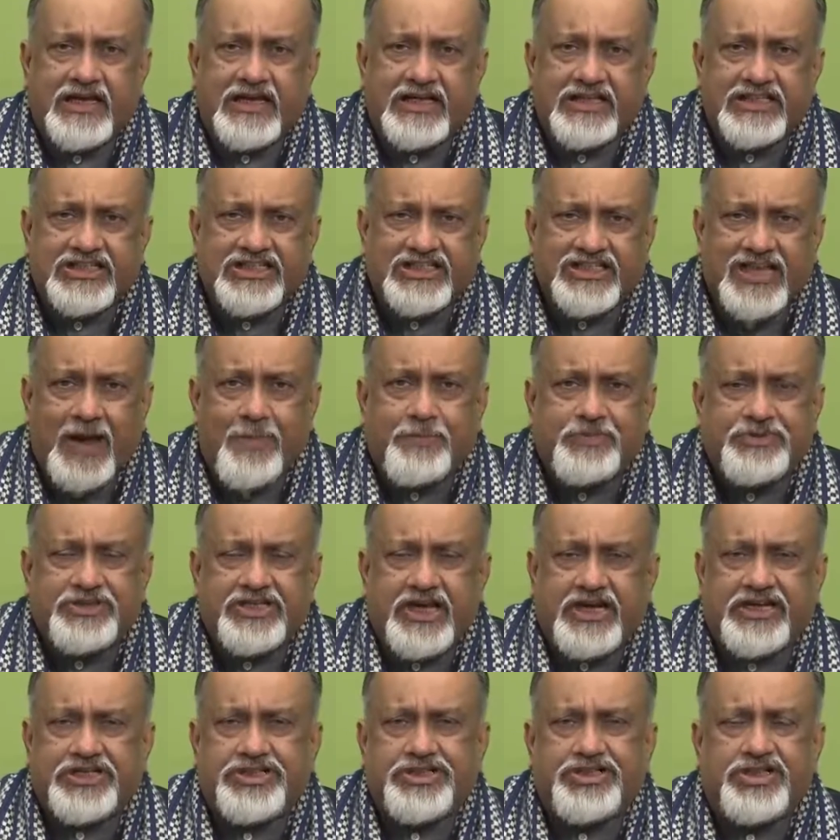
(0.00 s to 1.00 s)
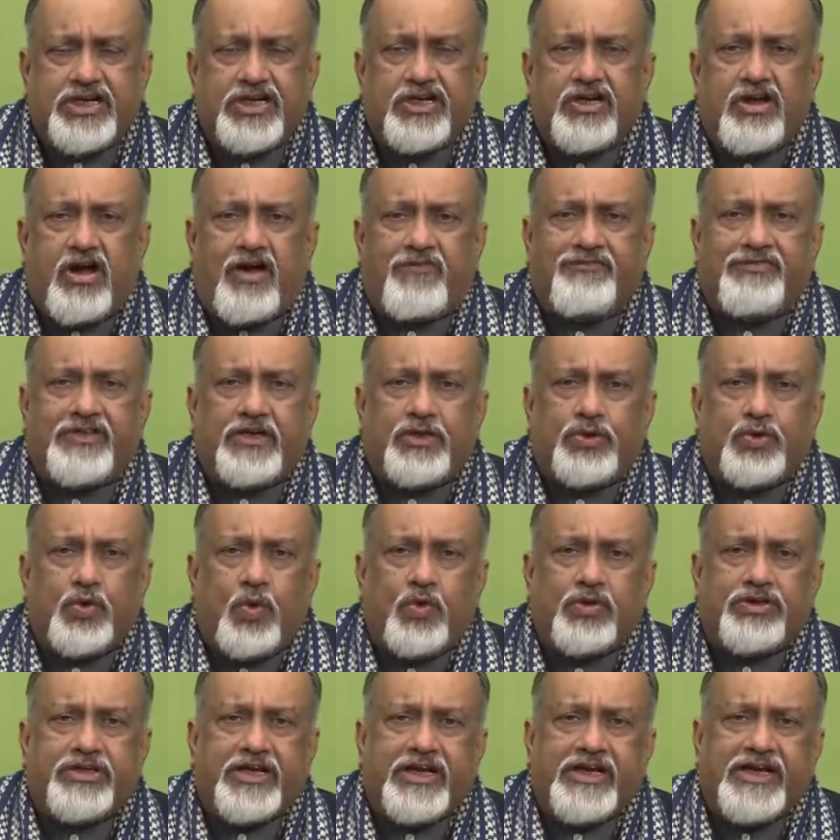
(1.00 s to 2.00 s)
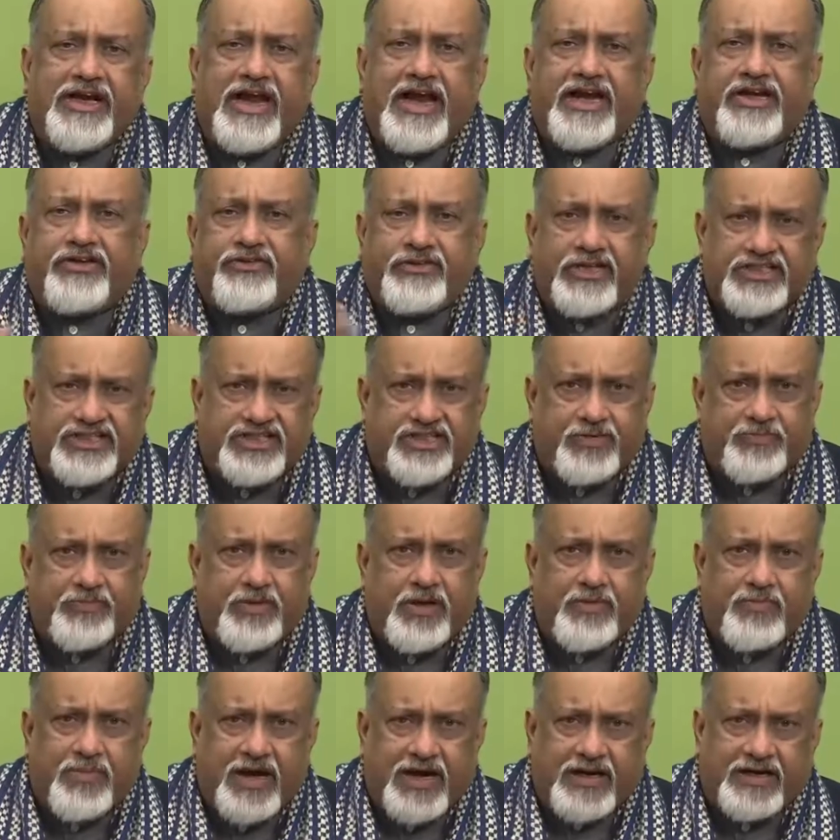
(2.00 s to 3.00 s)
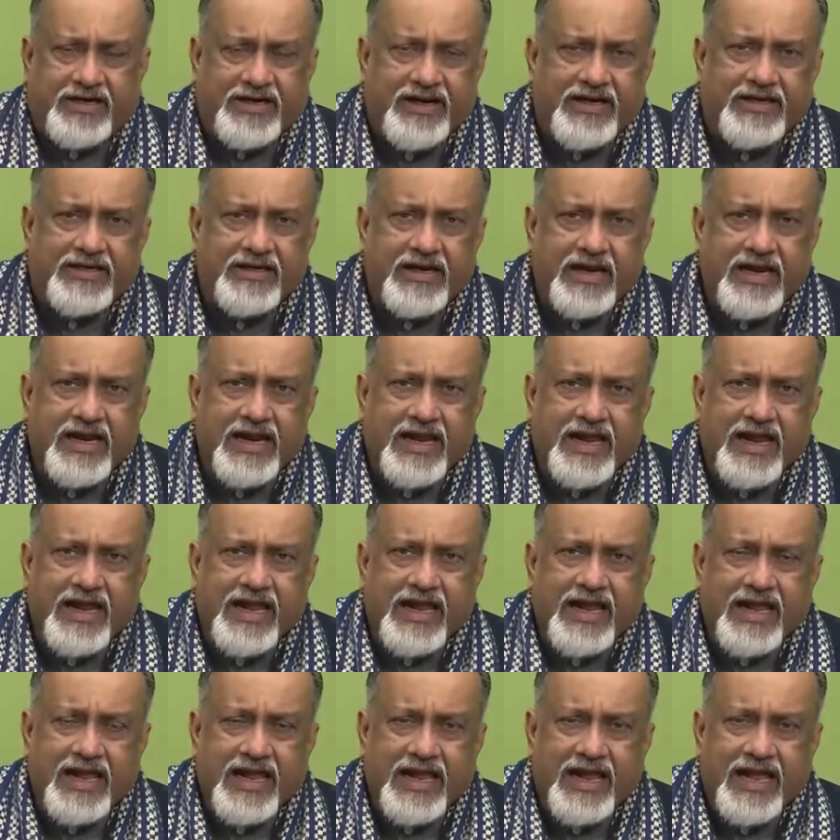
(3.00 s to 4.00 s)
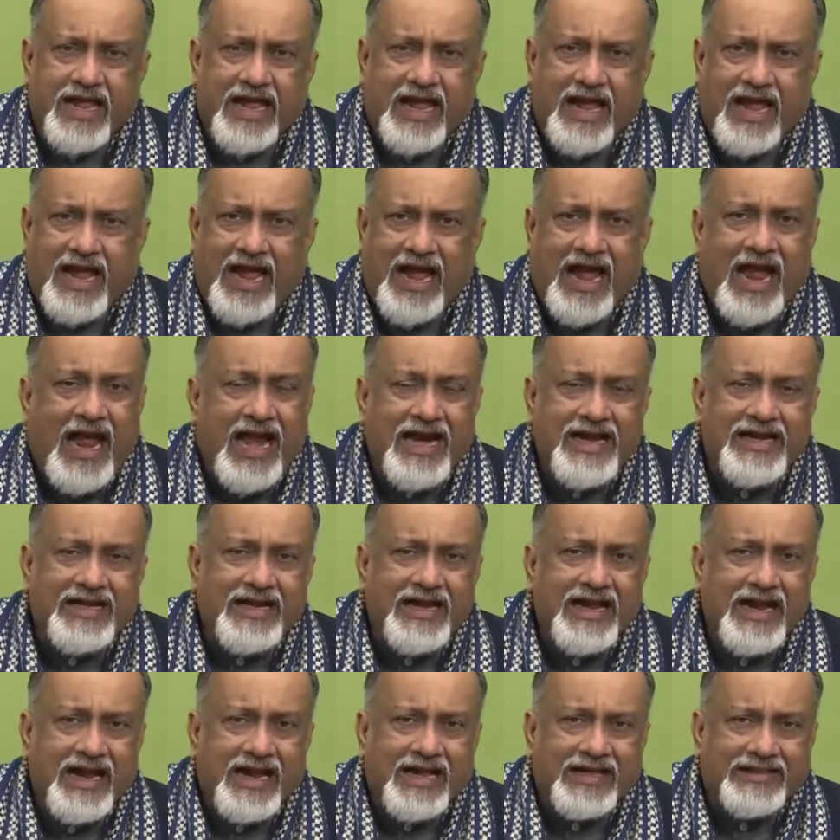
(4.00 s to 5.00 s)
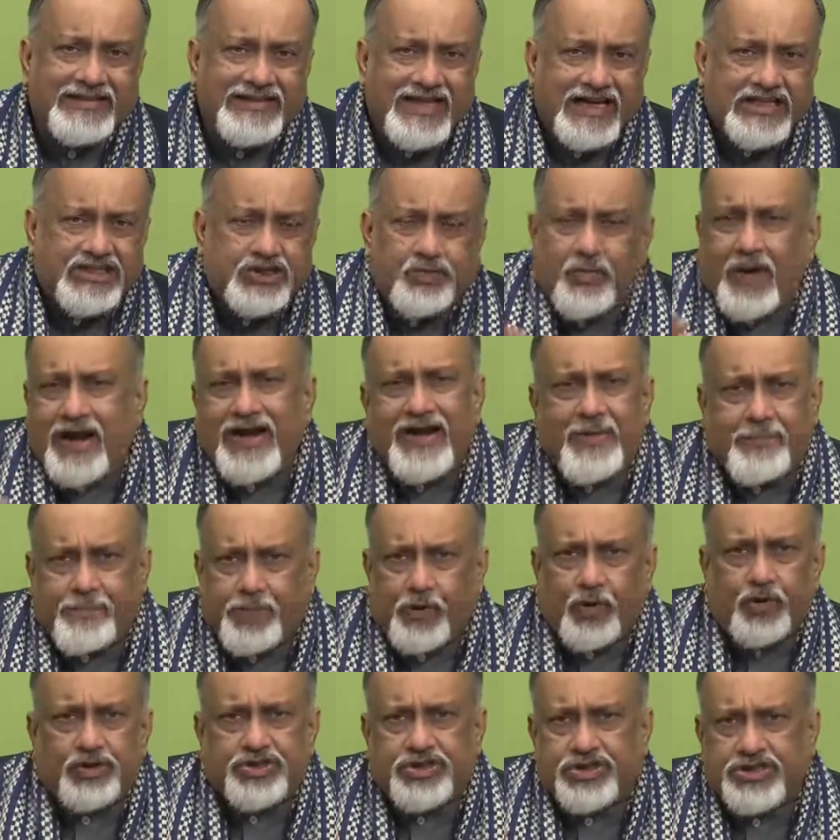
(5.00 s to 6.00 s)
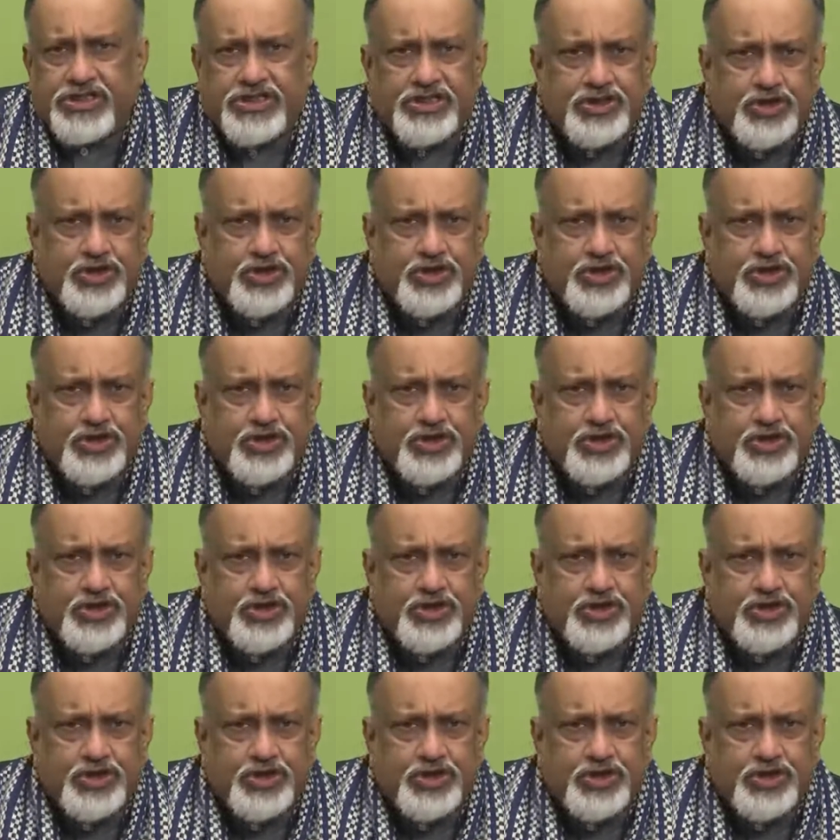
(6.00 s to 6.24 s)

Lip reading: subsection of the total addressable market, and that is one approach. This